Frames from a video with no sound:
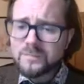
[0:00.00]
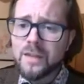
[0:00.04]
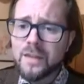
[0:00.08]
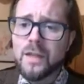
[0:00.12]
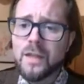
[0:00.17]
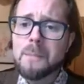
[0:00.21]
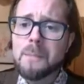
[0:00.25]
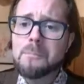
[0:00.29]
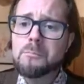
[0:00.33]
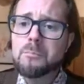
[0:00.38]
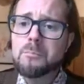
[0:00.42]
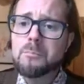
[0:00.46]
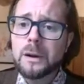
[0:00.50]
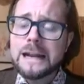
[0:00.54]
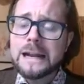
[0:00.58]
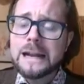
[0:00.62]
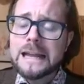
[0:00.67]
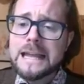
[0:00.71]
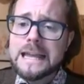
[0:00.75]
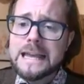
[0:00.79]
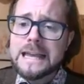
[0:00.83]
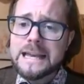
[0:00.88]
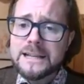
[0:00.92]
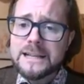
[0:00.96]
then
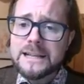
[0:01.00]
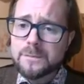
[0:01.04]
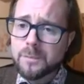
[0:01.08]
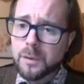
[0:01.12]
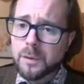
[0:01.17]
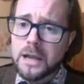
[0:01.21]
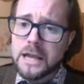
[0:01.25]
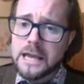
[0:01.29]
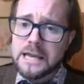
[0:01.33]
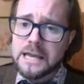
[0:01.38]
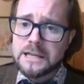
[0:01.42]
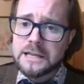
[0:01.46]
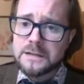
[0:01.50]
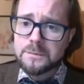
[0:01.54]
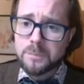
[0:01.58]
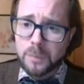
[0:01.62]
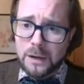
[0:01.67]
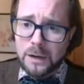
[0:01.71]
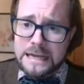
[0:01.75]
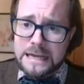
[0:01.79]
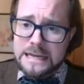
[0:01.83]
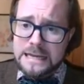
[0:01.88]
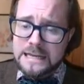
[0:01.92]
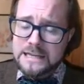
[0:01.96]
please, please,
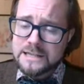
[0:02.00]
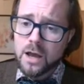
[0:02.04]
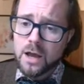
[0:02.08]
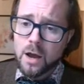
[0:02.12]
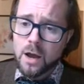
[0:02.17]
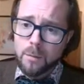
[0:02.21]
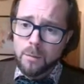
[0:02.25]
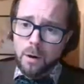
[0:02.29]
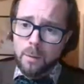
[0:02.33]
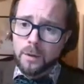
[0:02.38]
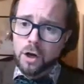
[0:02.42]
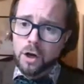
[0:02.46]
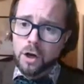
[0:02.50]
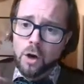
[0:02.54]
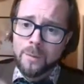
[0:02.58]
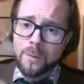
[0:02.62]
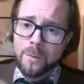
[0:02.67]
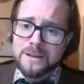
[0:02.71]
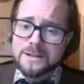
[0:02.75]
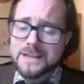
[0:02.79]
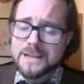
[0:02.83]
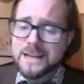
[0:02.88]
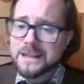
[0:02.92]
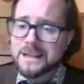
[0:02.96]
please pop a
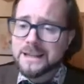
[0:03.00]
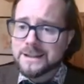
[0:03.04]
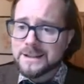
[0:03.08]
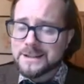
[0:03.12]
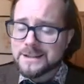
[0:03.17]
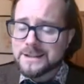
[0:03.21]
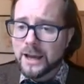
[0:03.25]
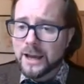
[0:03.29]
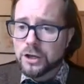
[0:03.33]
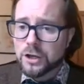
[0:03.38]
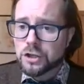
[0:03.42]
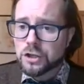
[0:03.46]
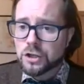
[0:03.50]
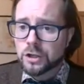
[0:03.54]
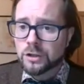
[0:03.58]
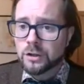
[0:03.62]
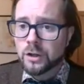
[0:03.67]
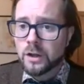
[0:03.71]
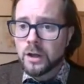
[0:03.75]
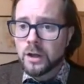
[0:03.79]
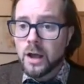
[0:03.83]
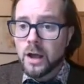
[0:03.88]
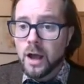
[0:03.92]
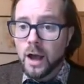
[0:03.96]
comment in the section,
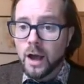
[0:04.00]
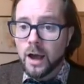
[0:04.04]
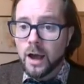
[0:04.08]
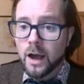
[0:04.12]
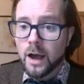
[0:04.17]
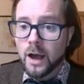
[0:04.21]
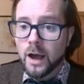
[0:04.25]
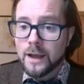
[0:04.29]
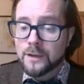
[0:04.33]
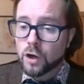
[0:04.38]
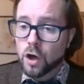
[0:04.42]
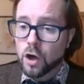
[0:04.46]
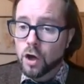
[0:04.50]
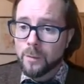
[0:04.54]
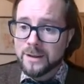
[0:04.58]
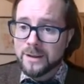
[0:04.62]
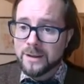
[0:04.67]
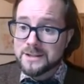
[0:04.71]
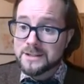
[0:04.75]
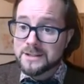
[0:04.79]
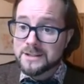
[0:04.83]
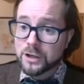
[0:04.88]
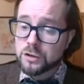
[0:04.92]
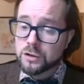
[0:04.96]
uh, in the
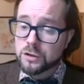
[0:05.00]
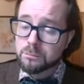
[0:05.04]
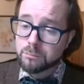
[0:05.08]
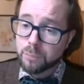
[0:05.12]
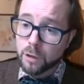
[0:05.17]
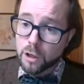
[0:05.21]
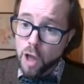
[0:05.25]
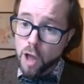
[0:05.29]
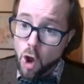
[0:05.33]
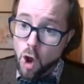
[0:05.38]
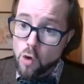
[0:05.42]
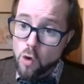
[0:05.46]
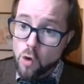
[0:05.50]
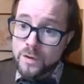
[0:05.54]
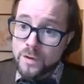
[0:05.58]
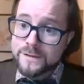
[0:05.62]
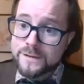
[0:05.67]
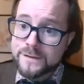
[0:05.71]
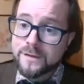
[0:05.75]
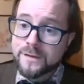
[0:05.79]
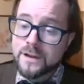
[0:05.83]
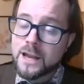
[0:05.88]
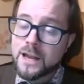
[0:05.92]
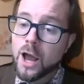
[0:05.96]
comment section below
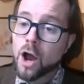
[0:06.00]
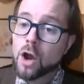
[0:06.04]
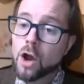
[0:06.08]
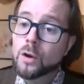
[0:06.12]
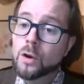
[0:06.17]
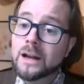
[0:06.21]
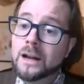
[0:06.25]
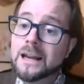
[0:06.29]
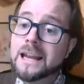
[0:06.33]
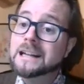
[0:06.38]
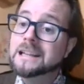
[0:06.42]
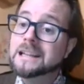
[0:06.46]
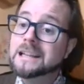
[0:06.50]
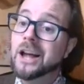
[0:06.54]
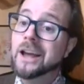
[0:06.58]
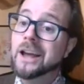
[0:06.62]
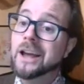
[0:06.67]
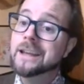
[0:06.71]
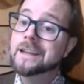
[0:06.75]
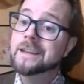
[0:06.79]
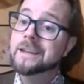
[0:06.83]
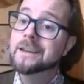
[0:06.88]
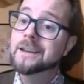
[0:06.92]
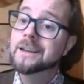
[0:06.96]
this video. Click
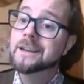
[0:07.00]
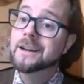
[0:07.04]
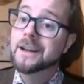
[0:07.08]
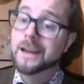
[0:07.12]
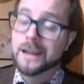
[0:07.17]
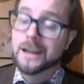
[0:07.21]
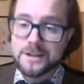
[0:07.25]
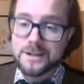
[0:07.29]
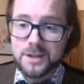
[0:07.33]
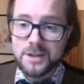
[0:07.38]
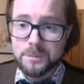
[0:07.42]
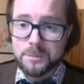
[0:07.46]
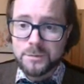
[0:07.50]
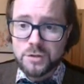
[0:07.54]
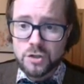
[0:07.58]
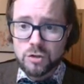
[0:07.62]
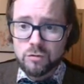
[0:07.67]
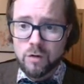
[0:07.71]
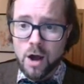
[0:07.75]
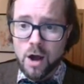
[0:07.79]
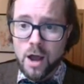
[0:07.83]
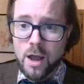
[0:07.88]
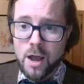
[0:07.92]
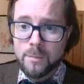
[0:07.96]
like, click
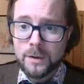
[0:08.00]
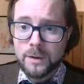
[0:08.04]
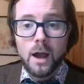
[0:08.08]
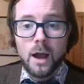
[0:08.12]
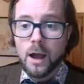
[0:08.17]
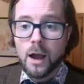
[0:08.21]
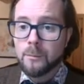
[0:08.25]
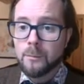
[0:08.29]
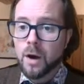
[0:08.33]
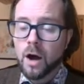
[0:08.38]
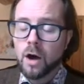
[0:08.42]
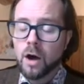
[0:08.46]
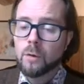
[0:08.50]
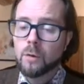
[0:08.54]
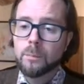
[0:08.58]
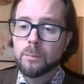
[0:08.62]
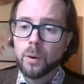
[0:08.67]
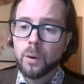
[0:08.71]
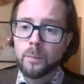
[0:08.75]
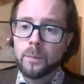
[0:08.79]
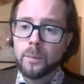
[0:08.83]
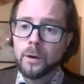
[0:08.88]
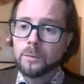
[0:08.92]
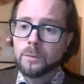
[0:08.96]
subscribe. Um, I'll
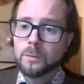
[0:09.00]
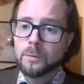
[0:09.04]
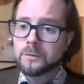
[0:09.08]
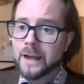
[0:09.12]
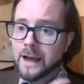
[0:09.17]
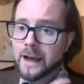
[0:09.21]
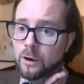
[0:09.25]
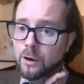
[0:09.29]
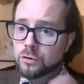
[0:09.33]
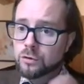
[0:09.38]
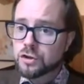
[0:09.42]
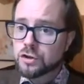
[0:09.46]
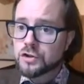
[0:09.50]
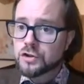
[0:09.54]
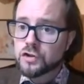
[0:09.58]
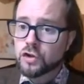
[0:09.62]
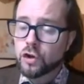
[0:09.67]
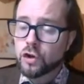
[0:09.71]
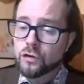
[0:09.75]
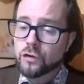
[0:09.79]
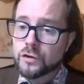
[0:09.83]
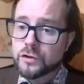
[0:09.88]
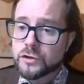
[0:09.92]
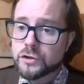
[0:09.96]
pop up now just
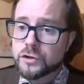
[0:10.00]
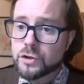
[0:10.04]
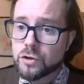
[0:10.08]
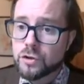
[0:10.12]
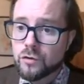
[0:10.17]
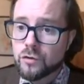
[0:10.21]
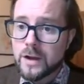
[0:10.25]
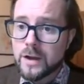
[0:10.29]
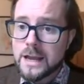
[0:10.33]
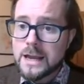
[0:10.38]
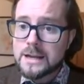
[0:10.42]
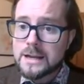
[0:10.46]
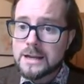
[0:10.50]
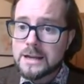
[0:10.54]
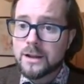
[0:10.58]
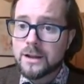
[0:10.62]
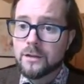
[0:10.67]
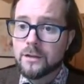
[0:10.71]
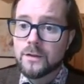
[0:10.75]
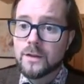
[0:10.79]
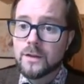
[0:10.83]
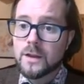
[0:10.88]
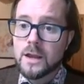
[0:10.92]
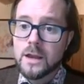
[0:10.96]
on the
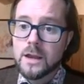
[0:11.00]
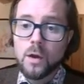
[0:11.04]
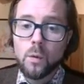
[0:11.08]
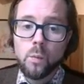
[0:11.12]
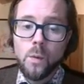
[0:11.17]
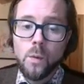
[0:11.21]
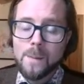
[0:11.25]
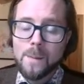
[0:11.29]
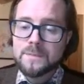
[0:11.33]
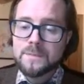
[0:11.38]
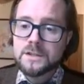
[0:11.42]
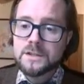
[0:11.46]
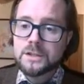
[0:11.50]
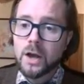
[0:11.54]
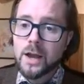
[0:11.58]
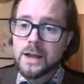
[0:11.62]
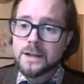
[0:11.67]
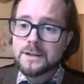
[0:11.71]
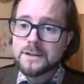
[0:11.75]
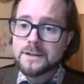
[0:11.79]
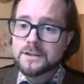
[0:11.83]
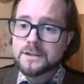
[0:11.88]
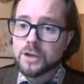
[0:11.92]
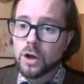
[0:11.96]
screen the
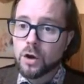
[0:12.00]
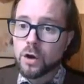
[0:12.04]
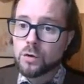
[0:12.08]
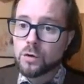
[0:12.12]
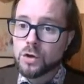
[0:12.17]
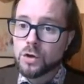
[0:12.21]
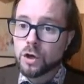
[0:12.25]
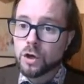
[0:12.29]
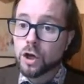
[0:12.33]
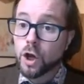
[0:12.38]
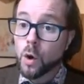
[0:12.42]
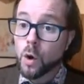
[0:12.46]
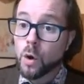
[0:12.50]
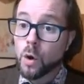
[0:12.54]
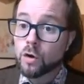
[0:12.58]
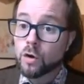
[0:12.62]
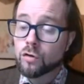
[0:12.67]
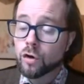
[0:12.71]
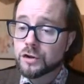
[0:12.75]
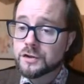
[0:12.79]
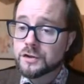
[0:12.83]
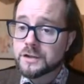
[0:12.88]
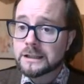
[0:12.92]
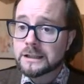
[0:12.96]
website, so you can go
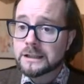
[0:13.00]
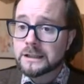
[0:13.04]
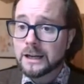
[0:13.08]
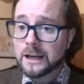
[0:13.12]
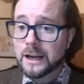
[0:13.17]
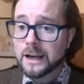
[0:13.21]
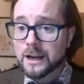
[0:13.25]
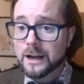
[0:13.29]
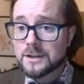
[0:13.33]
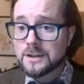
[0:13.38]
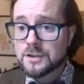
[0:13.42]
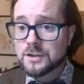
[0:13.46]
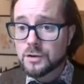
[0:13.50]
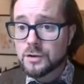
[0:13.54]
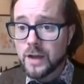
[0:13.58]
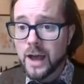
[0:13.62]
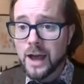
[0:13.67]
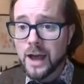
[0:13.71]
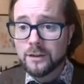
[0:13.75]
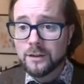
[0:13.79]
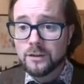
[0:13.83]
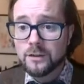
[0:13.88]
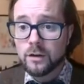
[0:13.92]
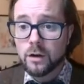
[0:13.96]
across and click to
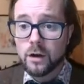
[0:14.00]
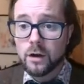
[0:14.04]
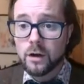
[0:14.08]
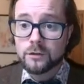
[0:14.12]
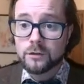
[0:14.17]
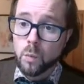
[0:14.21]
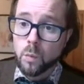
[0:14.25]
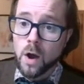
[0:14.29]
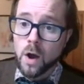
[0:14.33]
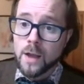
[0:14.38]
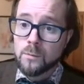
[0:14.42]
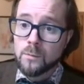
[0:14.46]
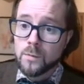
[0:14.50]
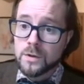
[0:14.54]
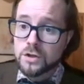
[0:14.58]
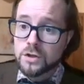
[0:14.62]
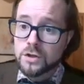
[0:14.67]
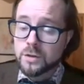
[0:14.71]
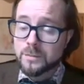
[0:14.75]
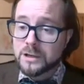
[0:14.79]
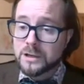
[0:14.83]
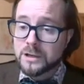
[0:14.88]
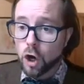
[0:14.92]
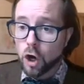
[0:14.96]
that at
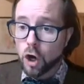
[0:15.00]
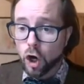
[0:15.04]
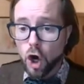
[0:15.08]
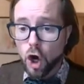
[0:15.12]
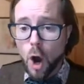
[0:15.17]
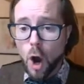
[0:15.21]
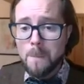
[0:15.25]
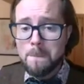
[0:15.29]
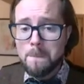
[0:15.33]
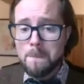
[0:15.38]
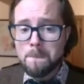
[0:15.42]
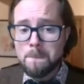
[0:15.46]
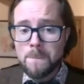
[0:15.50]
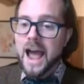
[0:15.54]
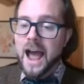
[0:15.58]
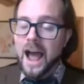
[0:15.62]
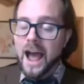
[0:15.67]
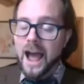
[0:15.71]
winewithjimmy.com.